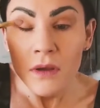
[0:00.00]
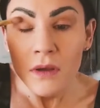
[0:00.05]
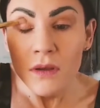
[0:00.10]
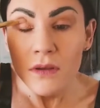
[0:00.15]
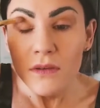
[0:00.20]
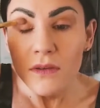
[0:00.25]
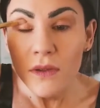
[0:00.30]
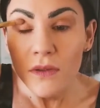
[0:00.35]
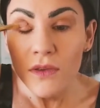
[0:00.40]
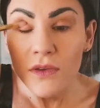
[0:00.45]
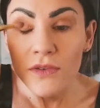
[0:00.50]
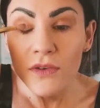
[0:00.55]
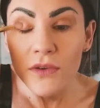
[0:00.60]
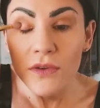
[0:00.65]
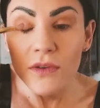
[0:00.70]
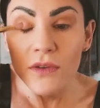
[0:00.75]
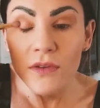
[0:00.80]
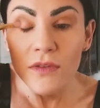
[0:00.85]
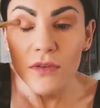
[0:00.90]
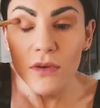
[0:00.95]
so
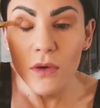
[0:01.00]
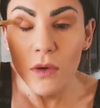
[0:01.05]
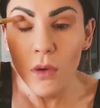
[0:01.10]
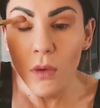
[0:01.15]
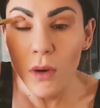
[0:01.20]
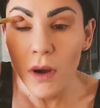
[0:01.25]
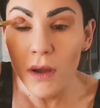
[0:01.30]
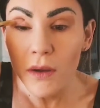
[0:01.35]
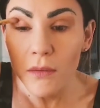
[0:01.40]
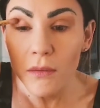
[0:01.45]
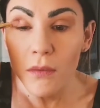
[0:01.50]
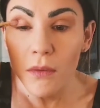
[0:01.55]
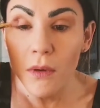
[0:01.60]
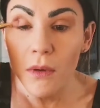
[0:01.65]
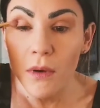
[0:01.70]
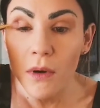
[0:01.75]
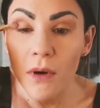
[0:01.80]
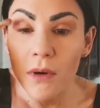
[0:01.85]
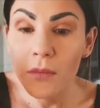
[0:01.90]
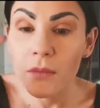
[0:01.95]
these are quite
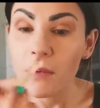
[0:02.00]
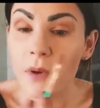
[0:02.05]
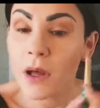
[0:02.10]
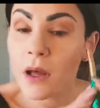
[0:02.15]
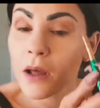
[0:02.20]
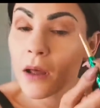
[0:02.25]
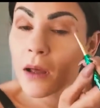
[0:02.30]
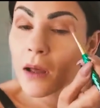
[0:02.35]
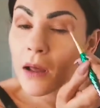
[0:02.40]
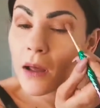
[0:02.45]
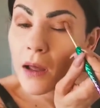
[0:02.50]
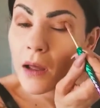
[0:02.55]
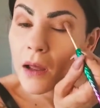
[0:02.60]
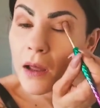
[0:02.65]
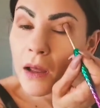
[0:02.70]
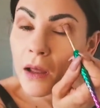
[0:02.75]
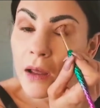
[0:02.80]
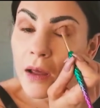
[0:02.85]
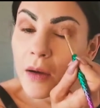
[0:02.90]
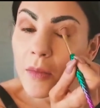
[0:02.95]
warm,
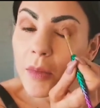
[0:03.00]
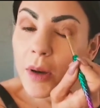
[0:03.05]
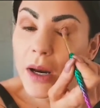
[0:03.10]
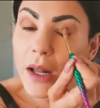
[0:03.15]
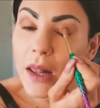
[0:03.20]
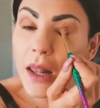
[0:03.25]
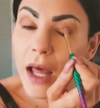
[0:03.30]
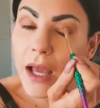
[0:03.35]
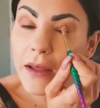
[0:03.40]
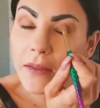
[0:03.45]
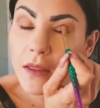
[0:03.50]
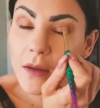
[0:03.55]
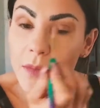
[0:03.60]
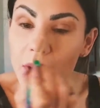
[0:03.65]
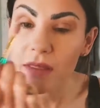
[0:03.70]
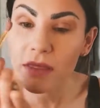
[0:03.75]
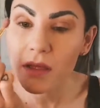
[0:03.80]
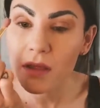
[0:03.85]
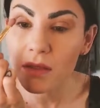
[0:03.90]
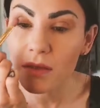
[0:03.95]
but I like them.
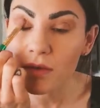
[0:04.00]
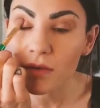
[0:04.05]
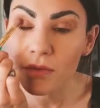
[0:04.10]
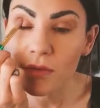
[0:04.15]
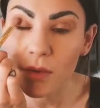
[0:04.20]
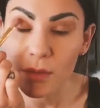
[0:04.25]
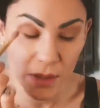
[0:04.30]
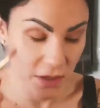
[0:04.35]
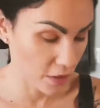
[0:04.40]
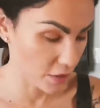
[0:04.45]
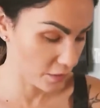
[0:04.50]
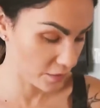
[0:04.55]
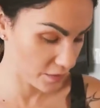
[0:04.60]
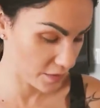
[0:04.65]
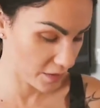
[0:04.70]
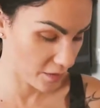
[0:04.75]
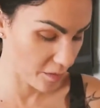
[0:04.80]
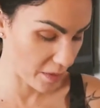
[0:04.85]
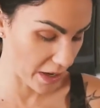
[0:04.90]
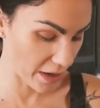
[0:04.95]
I think those warmer tones
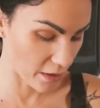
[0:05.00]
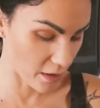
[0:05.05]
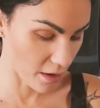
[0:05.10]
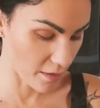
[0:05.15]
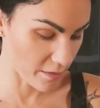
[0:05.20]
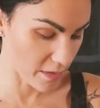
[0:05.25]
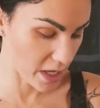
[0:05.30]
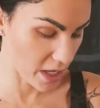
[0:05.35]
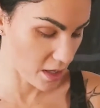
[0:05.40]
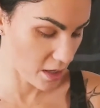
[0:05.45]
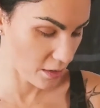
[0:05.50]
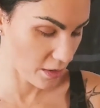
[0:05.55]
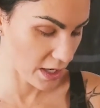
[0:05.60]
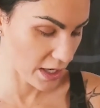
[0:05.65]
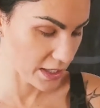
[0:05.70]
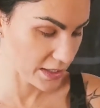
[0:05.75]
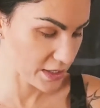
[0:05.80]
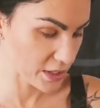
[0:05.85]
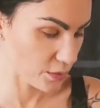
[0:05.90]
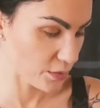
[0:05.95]
look better on me.
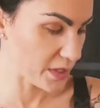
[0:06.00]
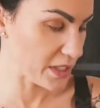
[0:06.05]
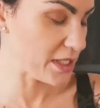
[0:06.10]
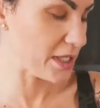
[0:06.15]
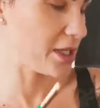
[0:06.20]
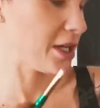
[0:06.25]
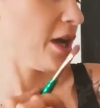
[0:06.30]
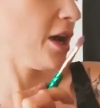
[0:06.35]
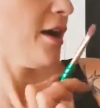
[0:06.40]
Okay, so we did